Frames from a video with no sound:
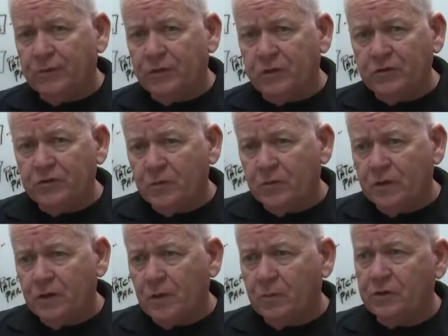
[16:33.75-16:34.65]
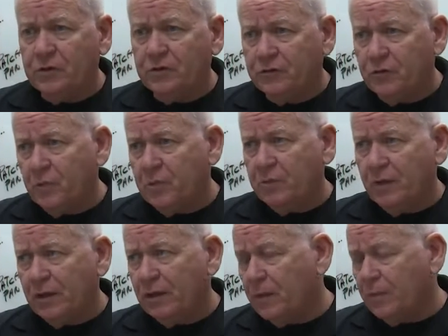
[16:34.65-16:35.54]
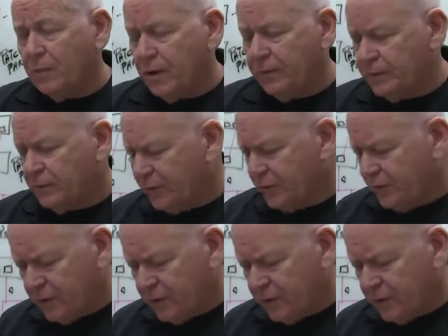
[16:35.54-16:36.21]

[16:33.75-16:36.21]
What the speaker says: There used to be a couple of years ago people had a lot of problems with them.